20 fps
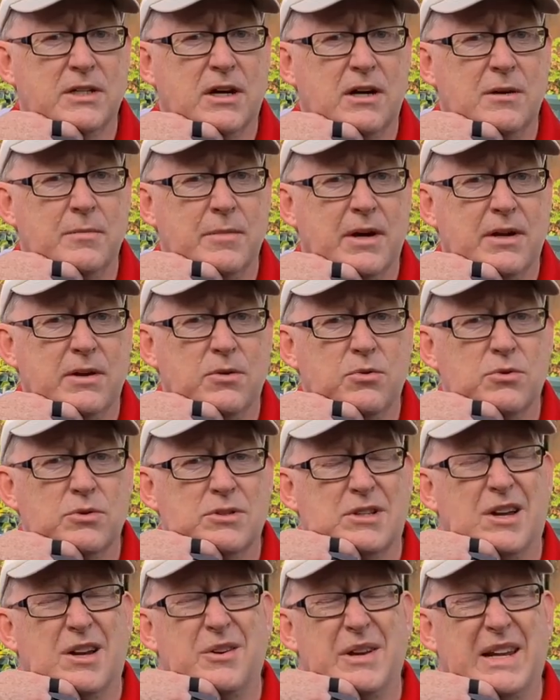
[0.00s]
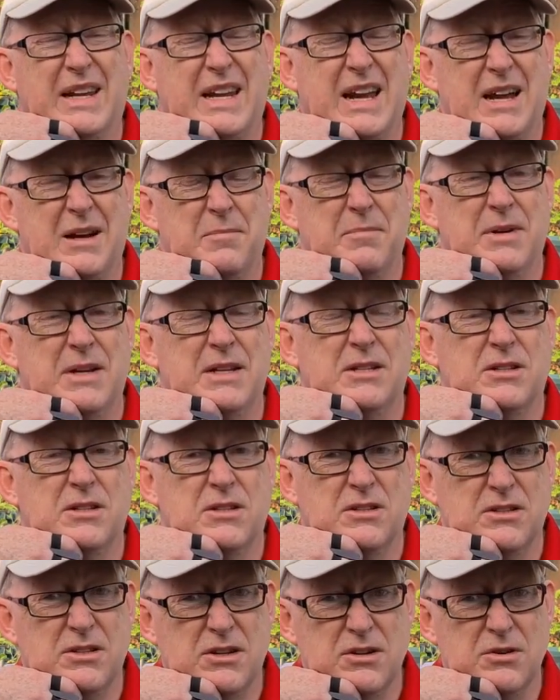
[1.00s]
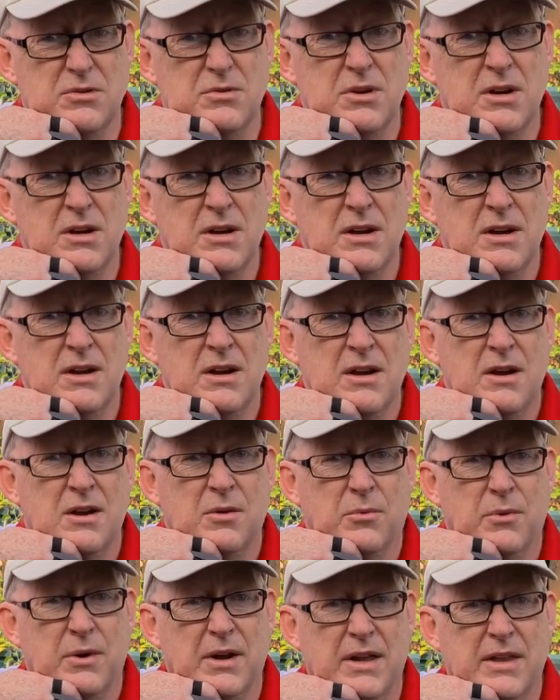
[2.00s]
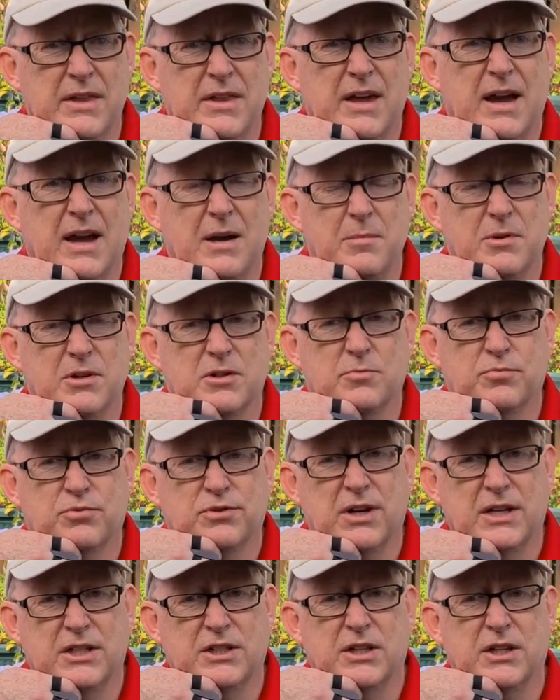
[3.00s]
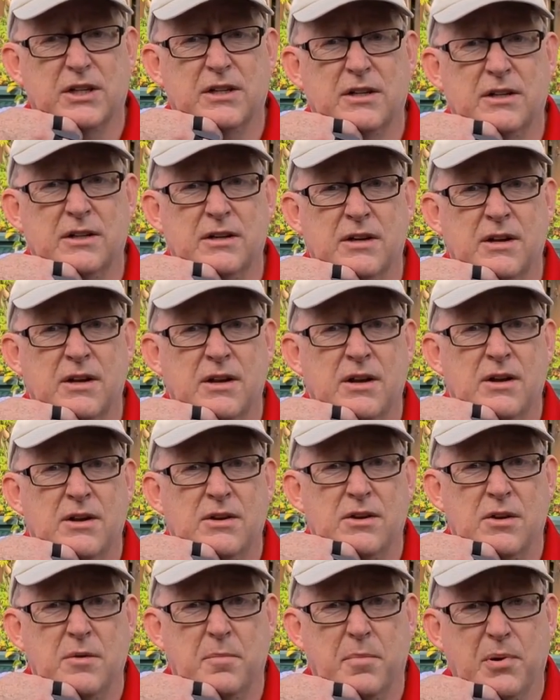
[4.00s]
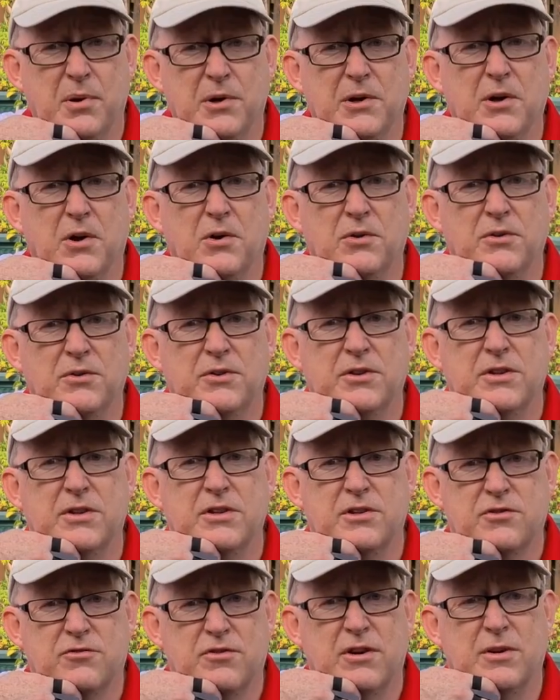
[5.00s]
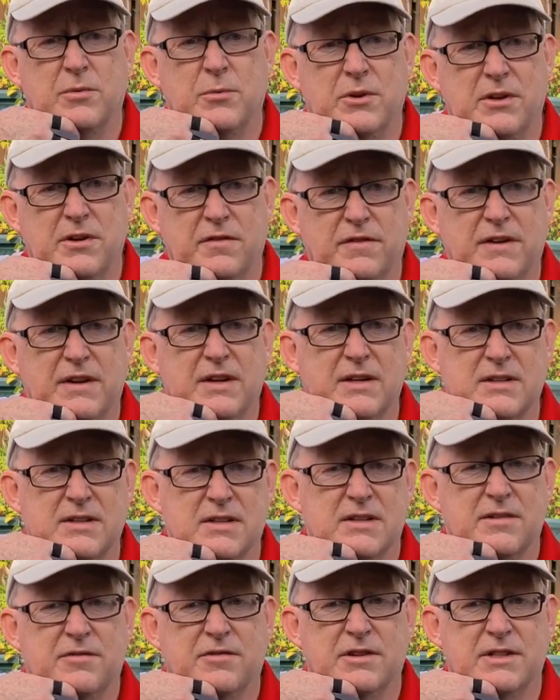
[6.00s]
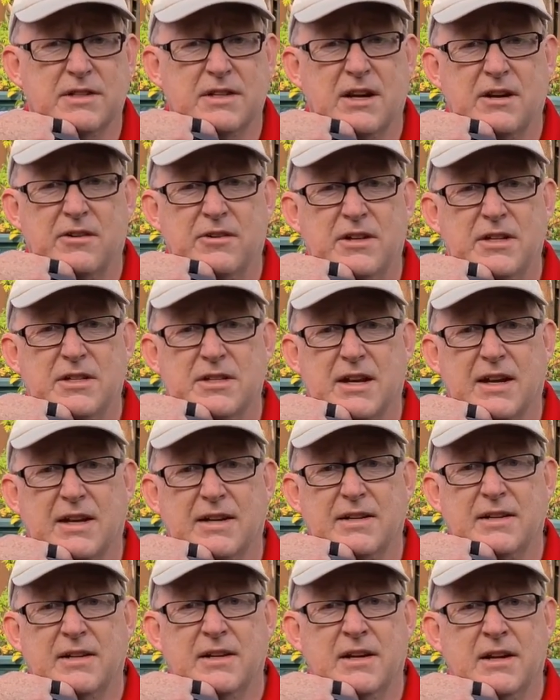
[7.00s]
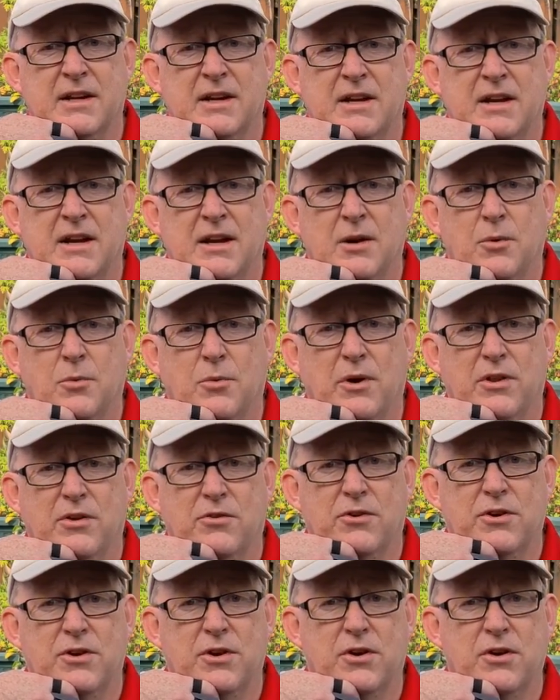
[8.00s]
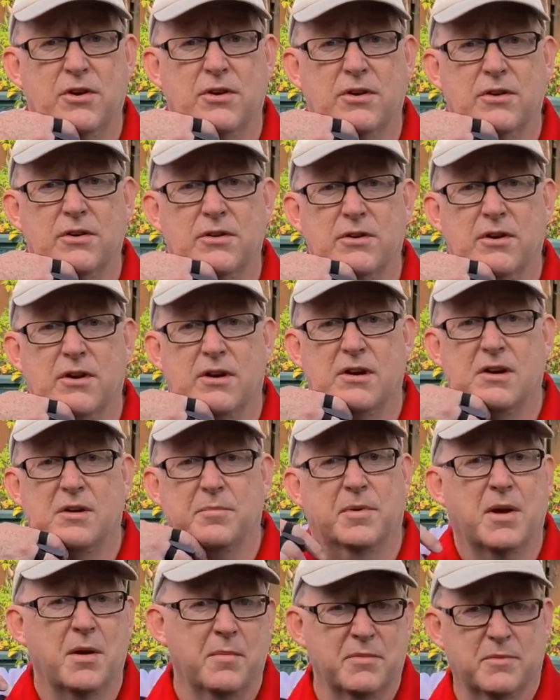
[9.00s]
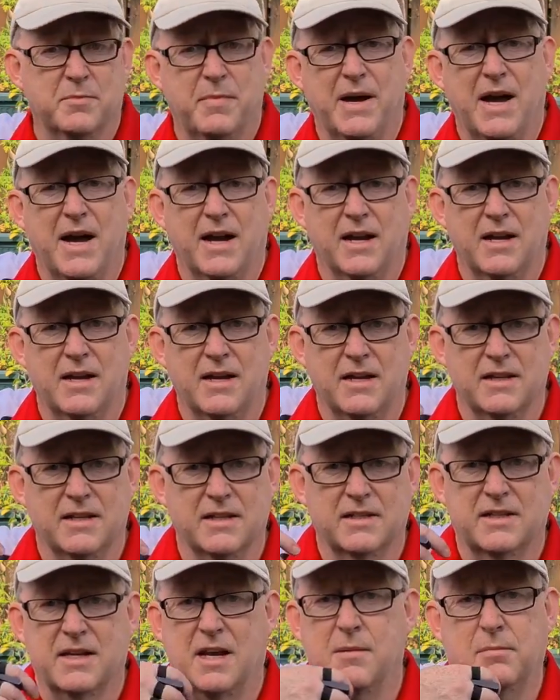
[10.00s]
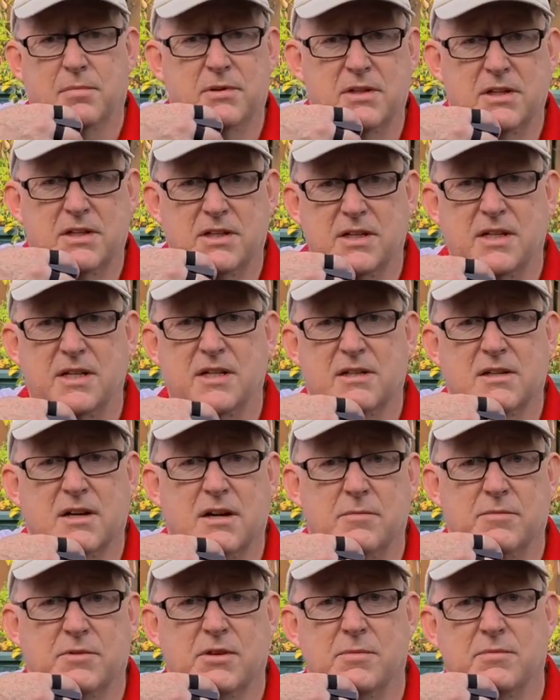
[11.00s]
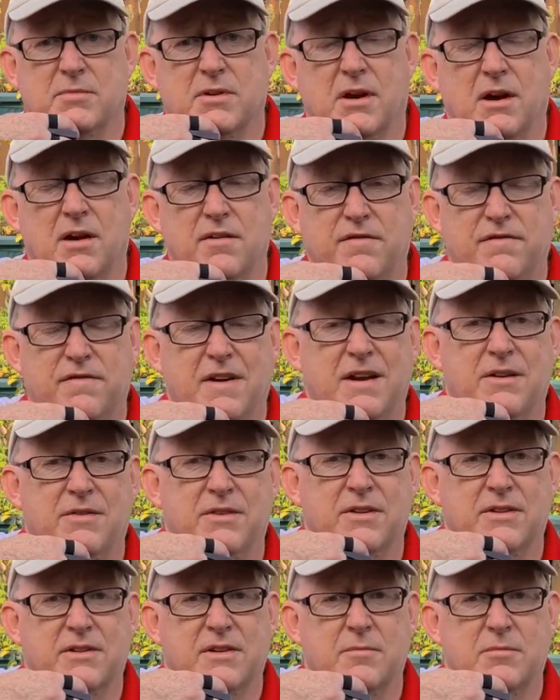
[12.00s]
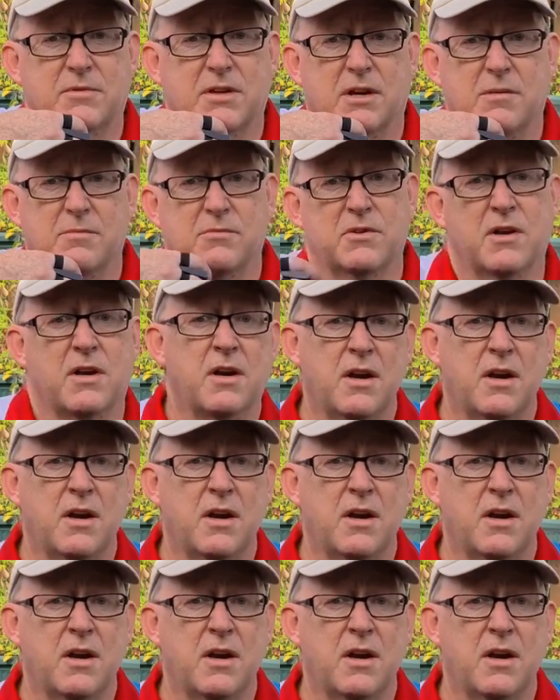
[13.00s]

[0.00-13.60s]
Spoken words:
time, and also it can be to do with how much pressure you put onto the string with your fingers in different areas, and whether or not your arm comes back in the same position each time. I've found that sometimes